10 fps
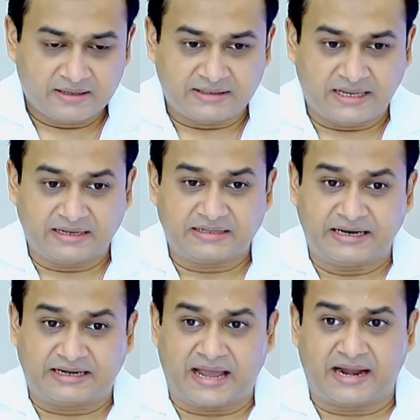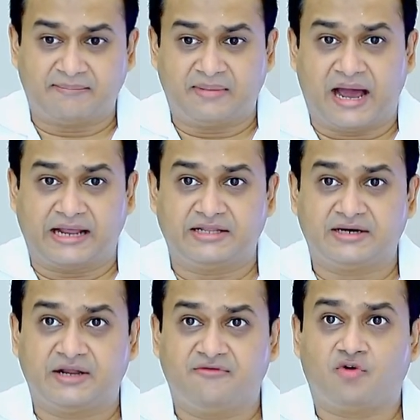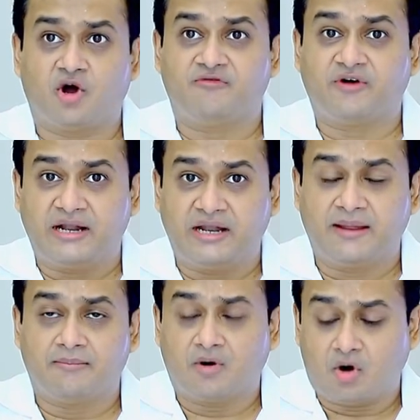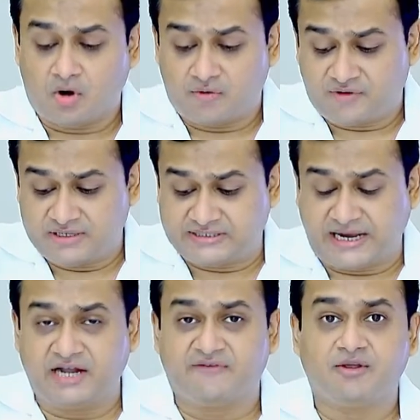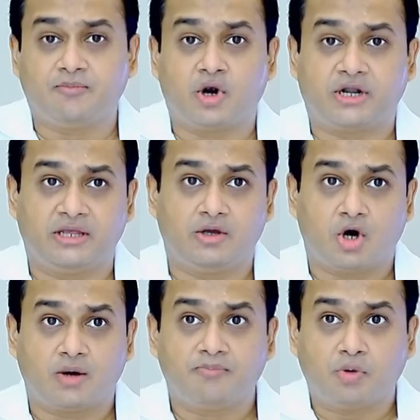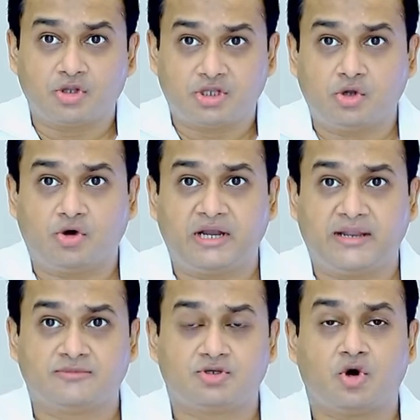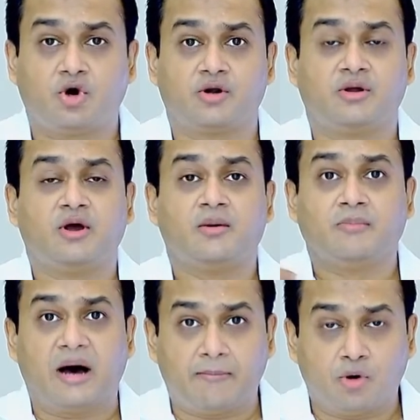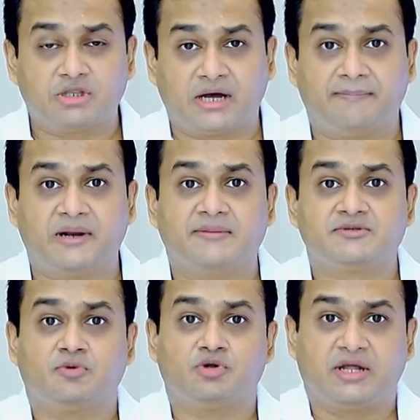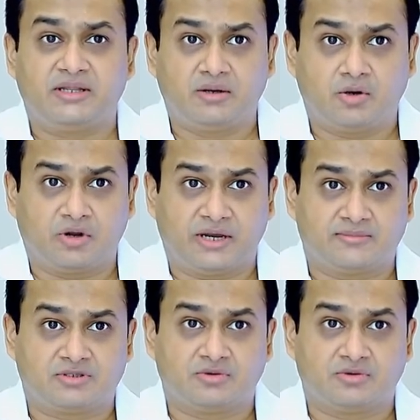Then it can either involve one limb or one side of the body, or both lower limbs, or both upper limbs more than the lower limbs.